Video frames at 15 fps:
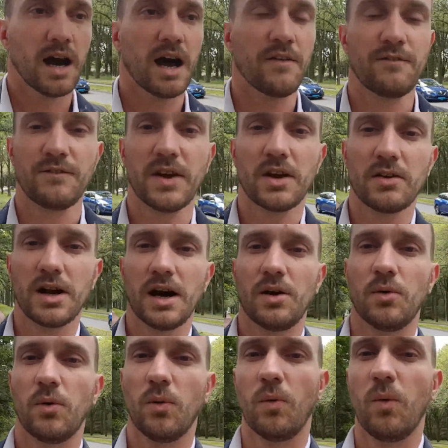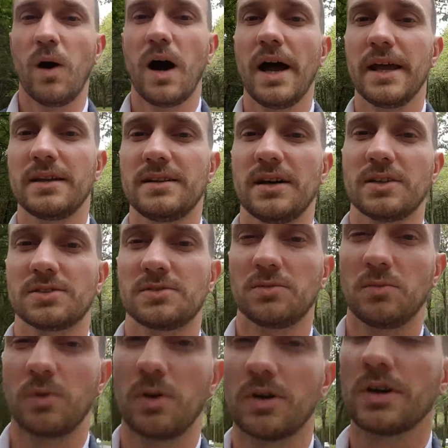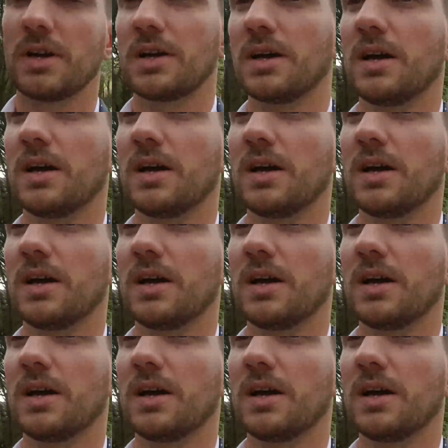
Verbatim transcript: I figure out why it doesn't work.